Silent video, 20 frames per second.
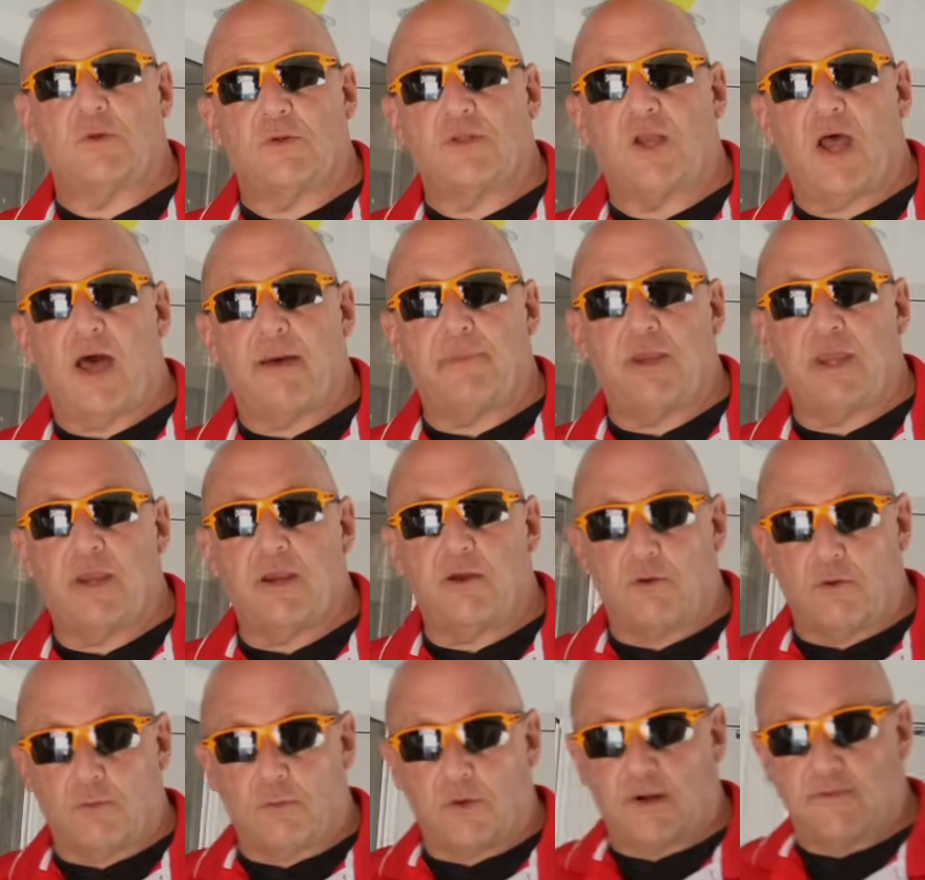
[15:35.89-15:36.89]
on top of here
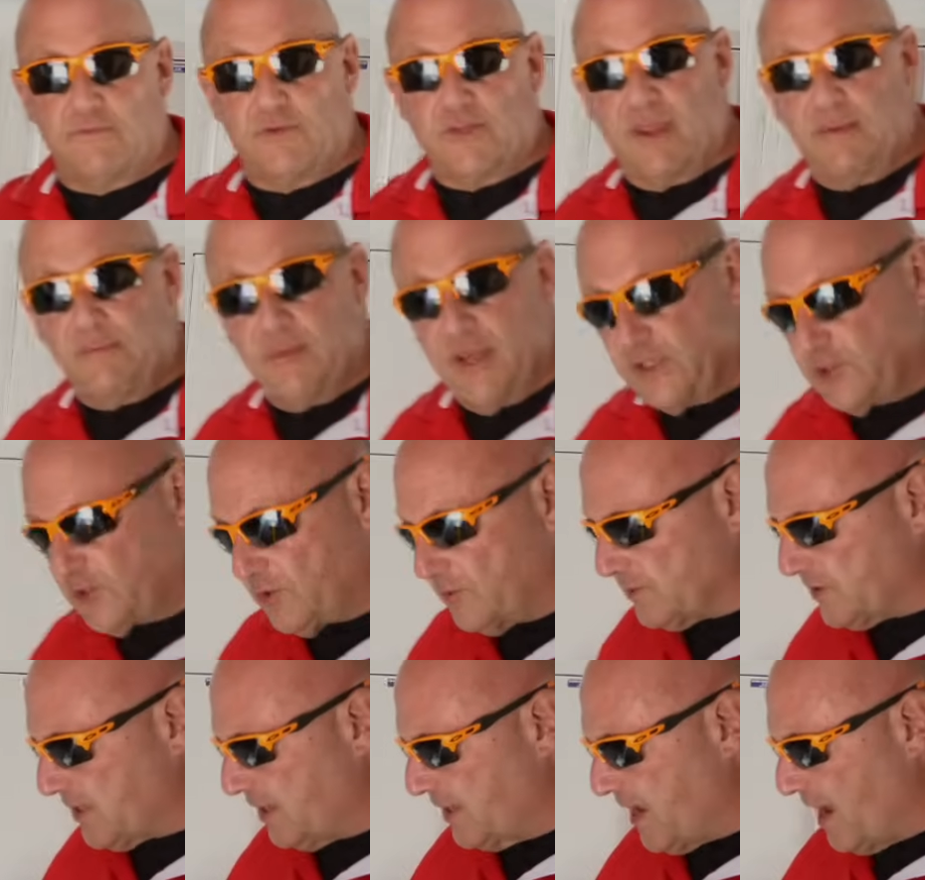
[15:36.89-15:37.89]
or whatever they may
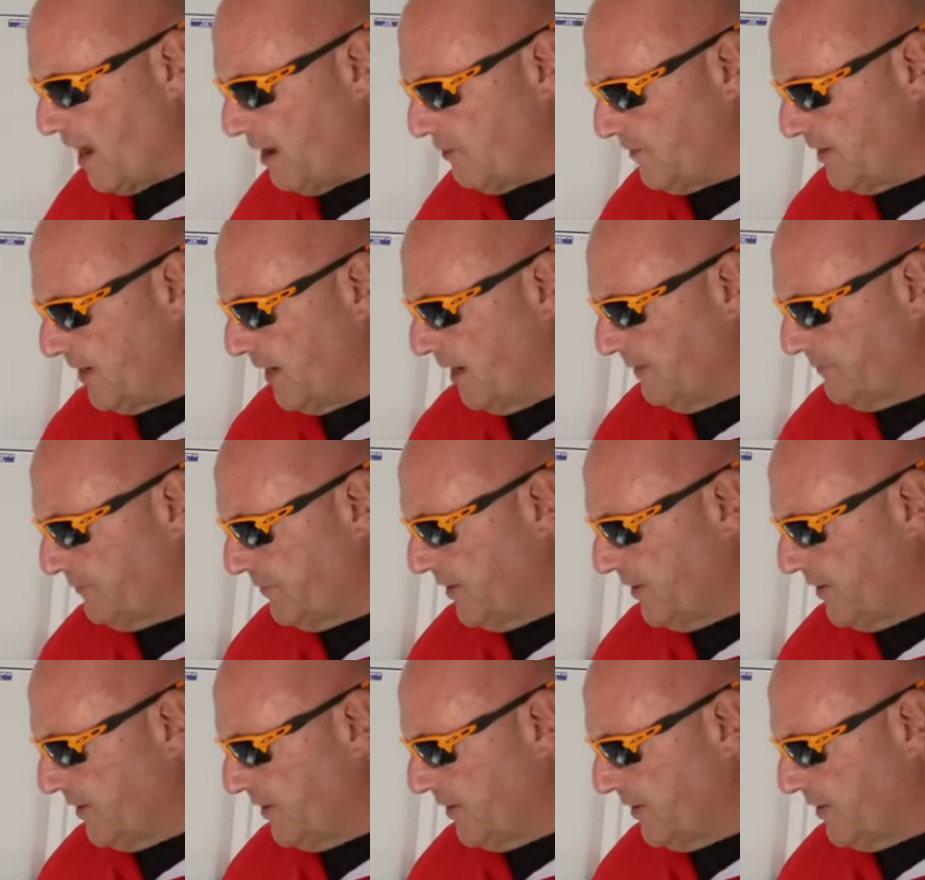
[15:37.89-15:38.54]
choose to carry up